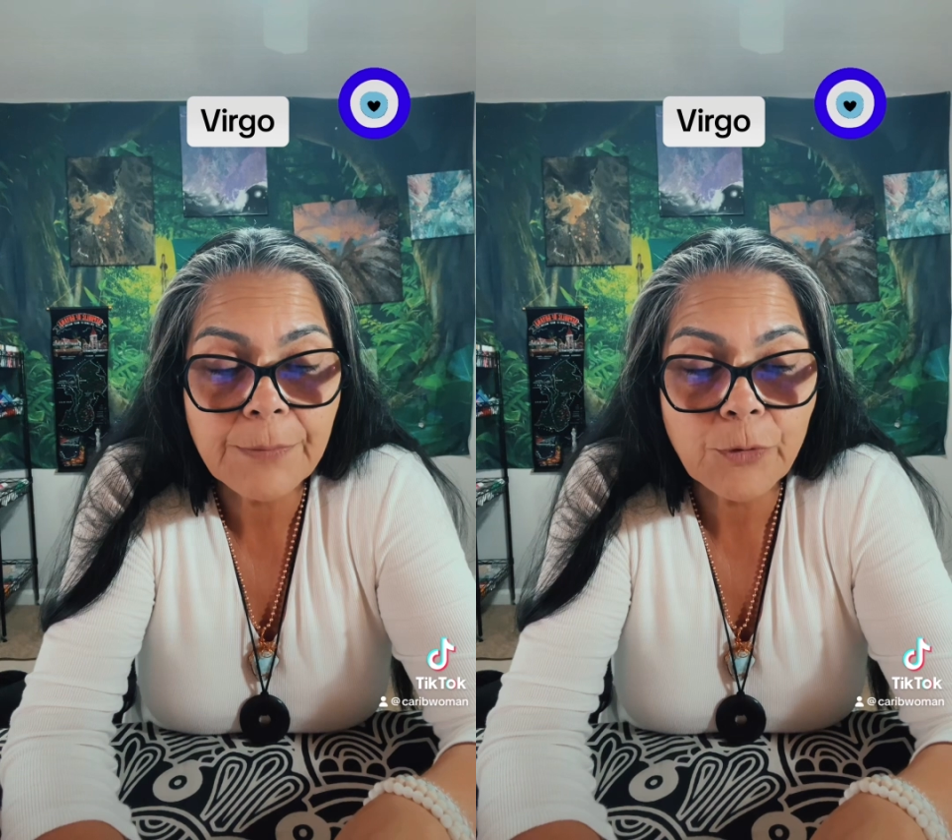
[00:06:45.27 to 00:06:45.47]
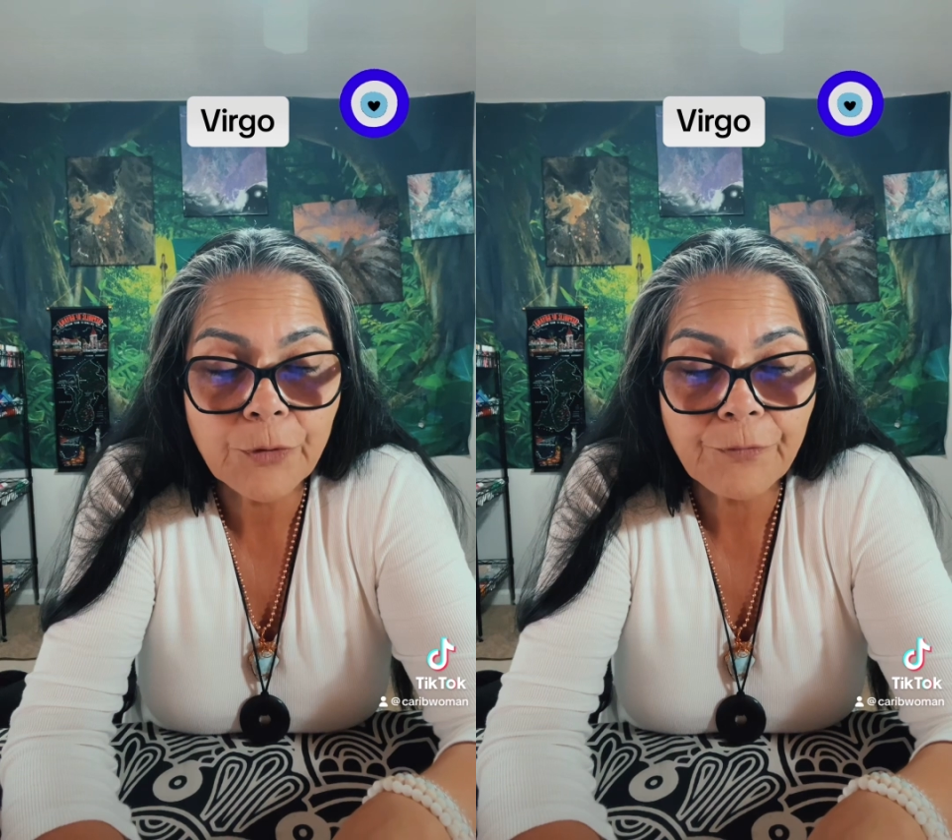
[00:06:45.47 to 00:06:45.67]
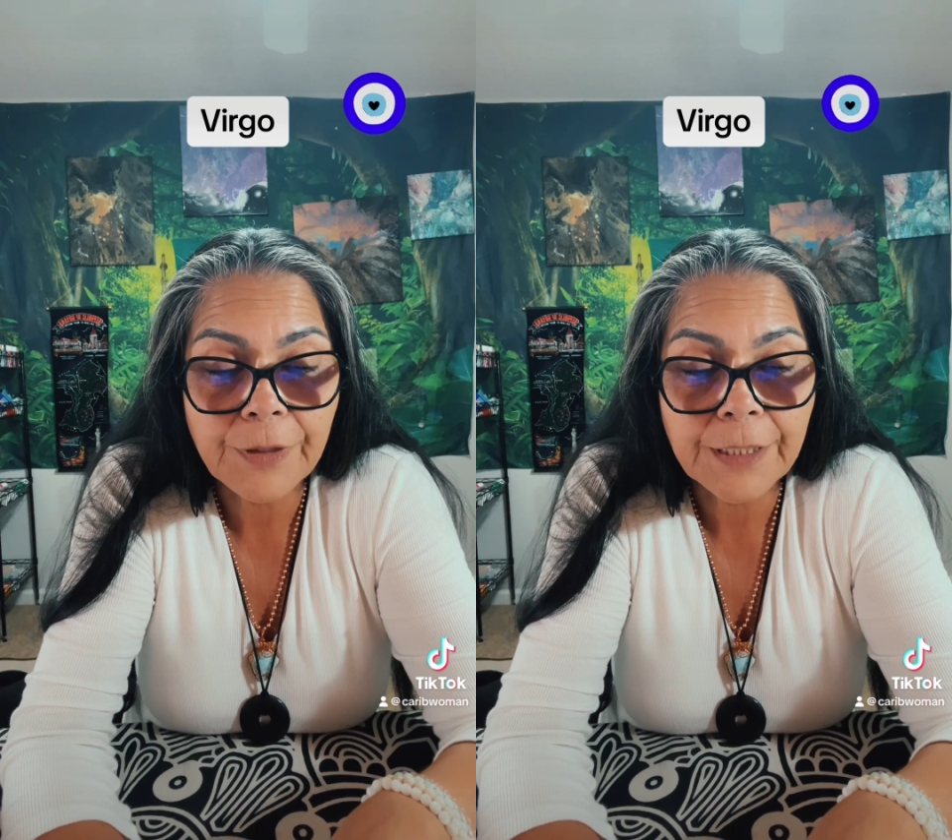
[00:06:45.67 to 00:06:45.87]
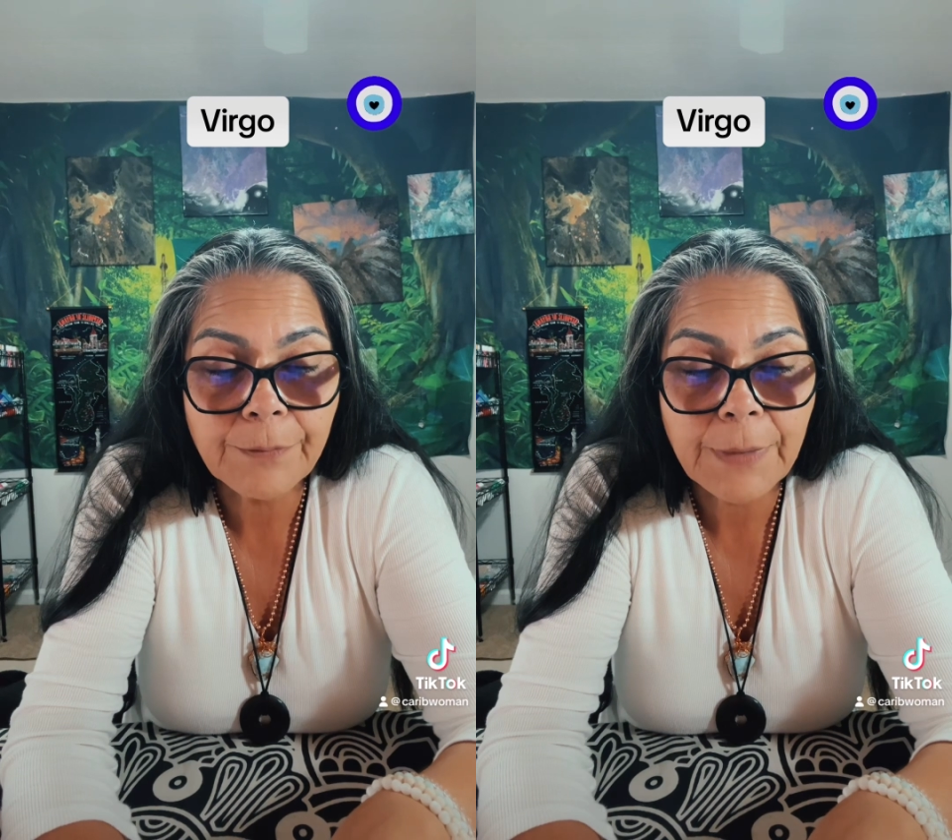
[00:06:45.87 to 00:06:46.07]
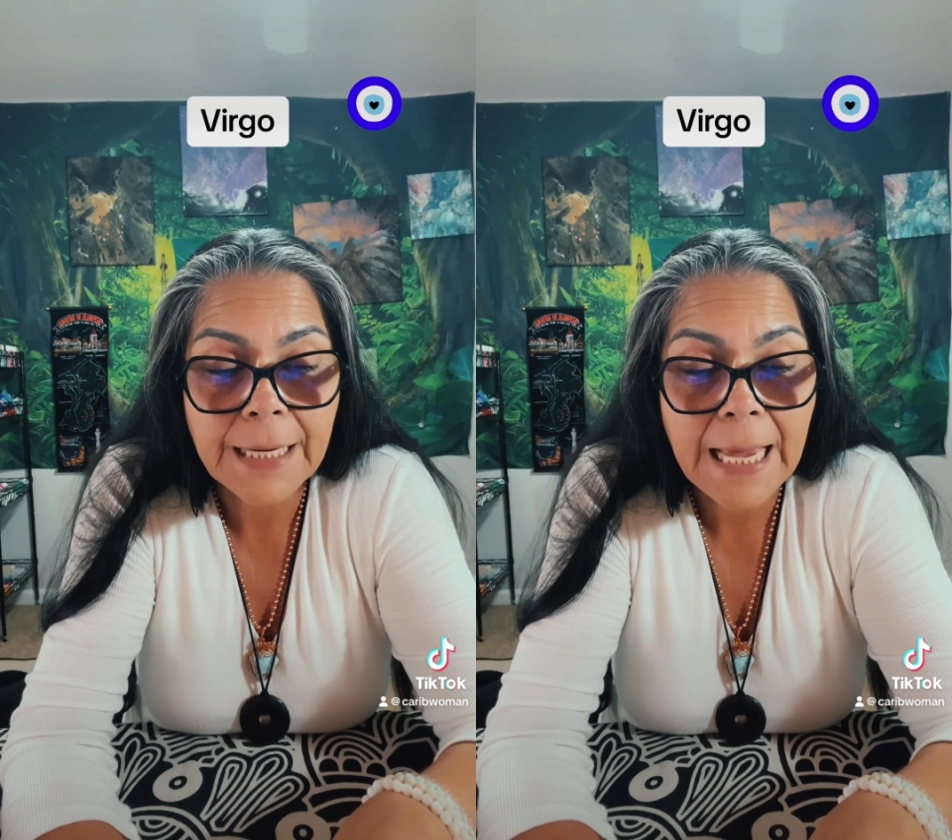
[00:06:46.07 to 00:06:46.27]
motivated
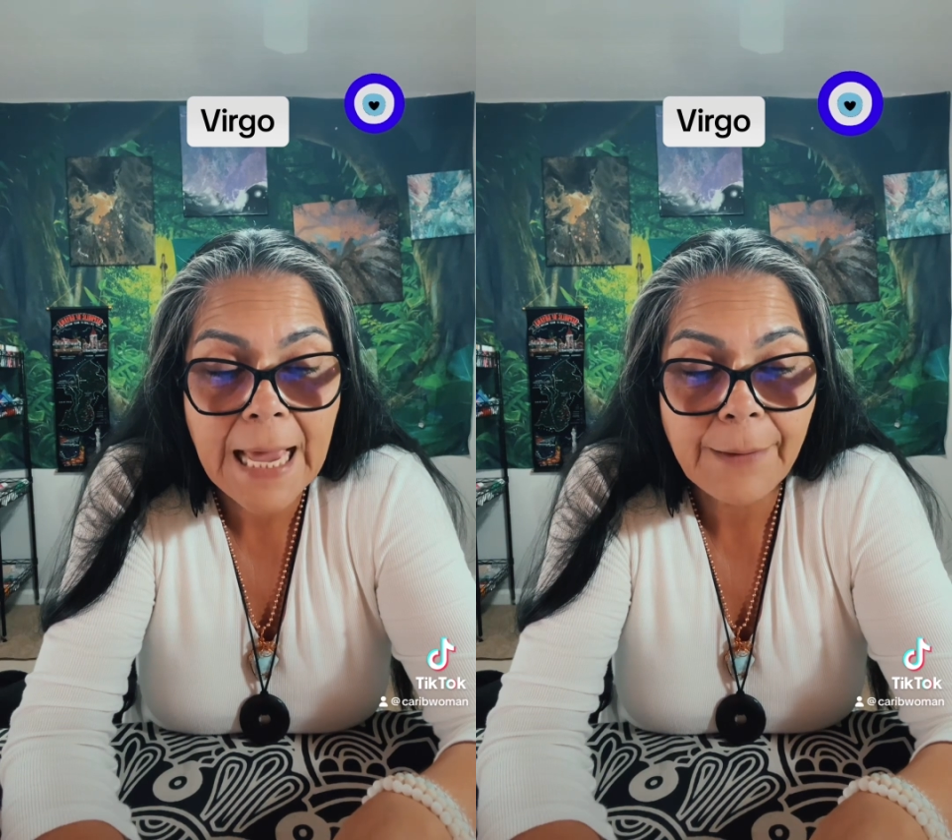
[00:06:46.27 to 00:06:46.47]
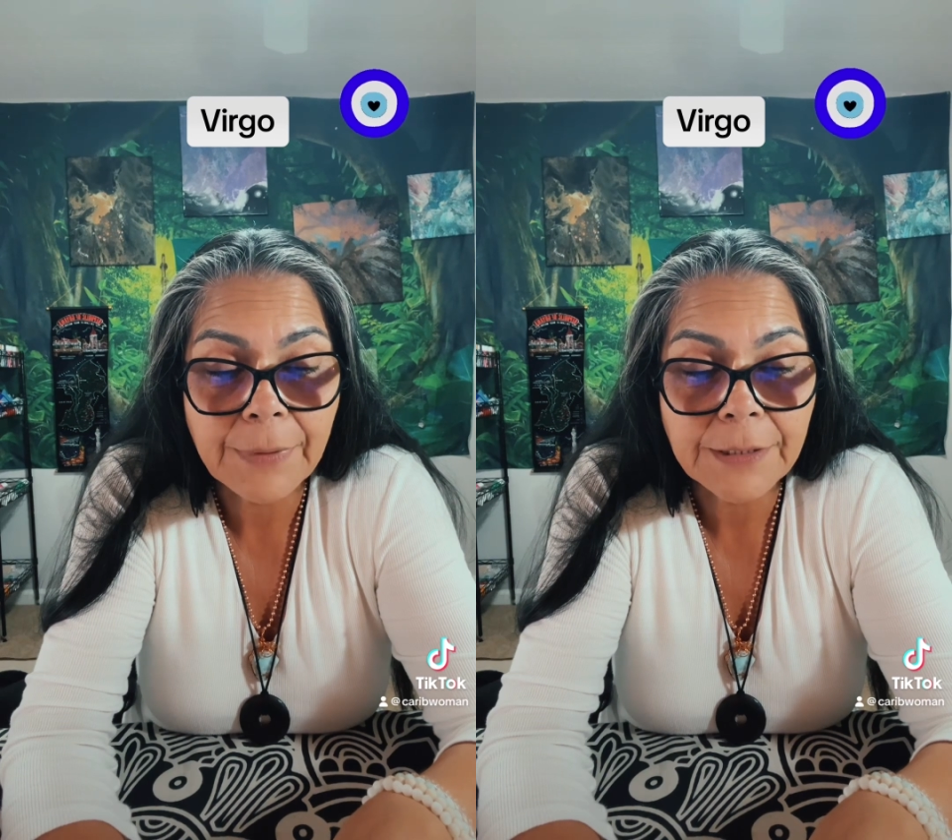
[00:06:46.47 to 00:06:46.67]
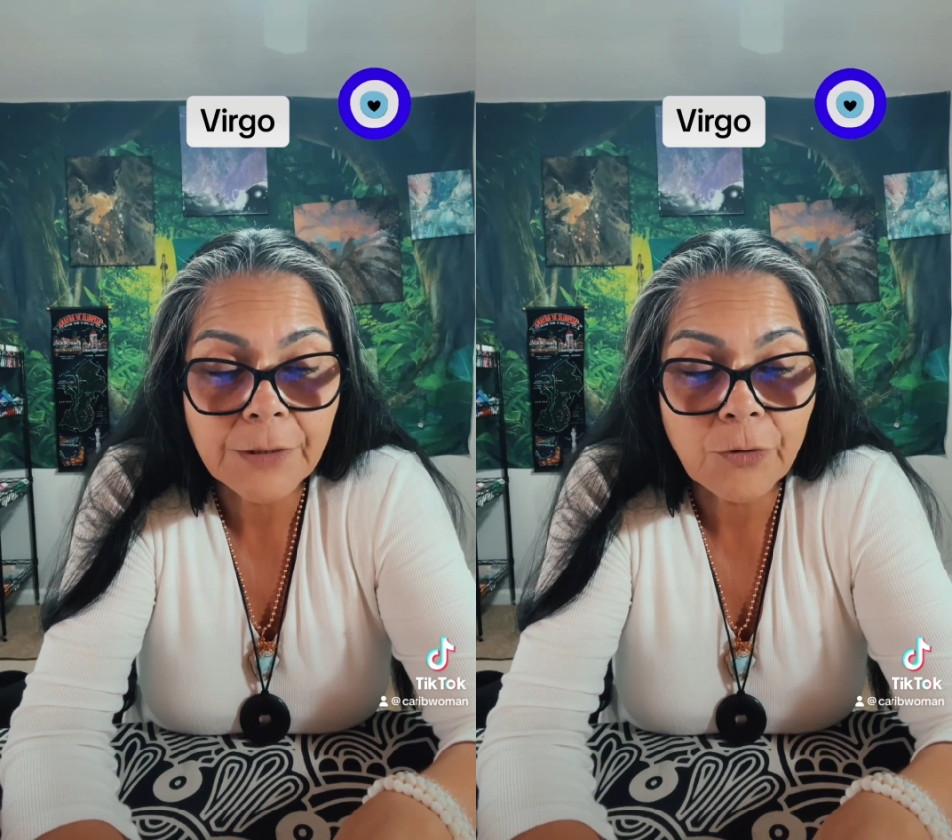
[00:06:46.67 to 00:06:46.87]
by habit